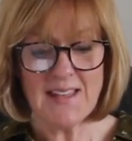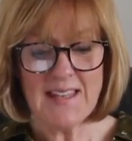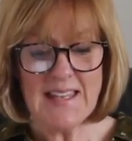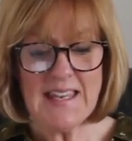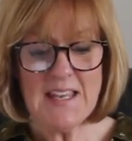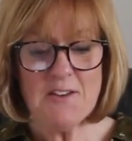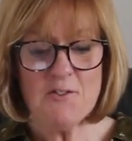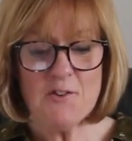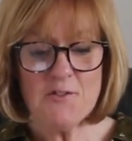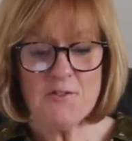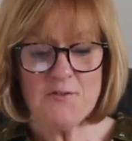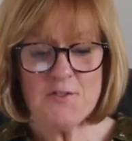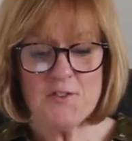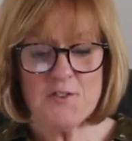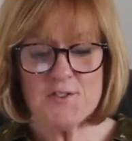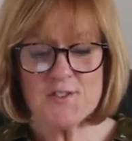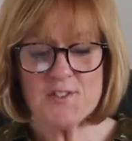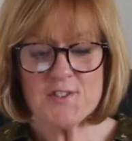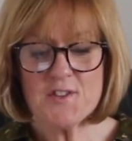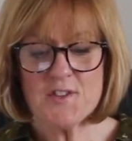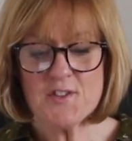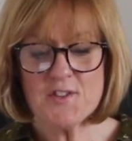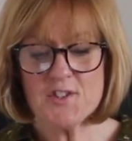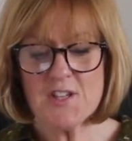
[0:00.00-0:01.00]
He refers
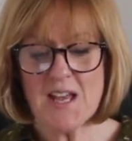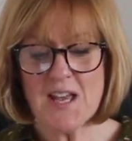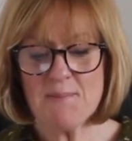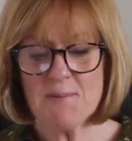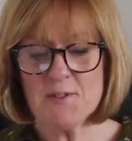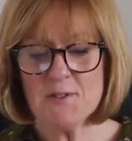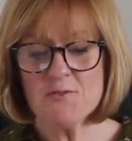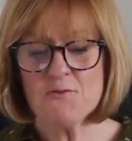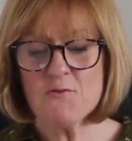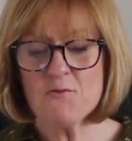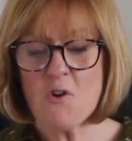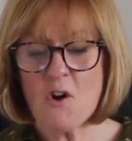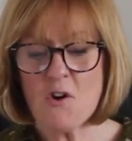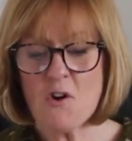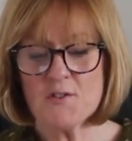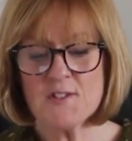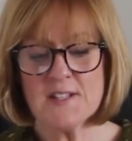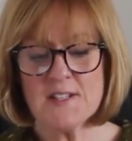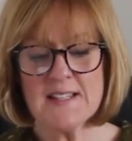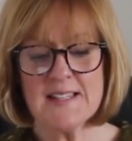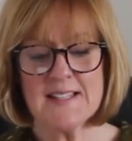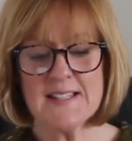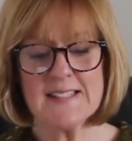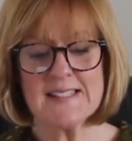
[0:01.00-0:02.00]
to the shepherd's rod
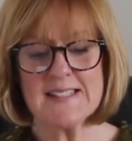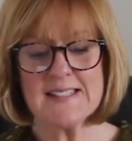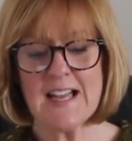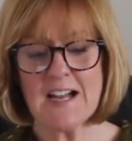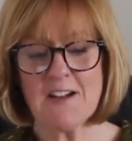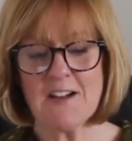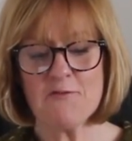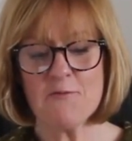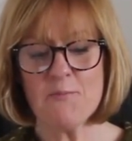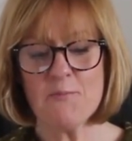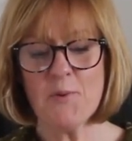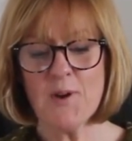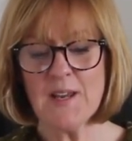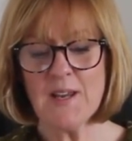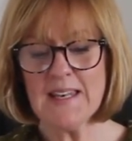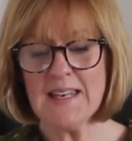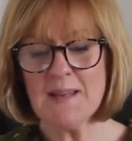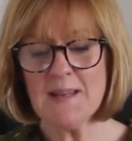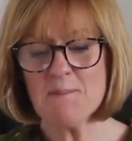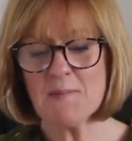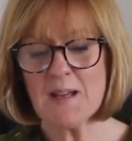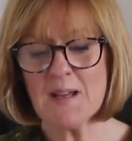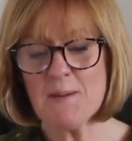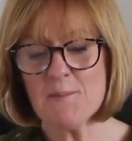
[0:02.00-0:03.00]
and the staff bringing
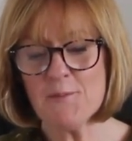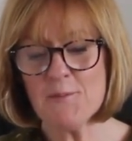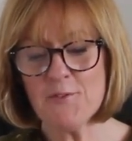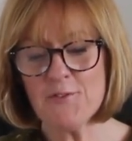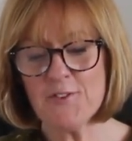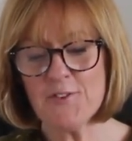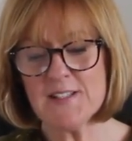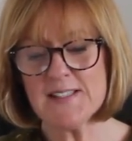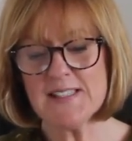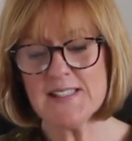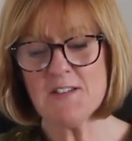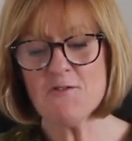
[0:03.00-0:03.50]
him comfort.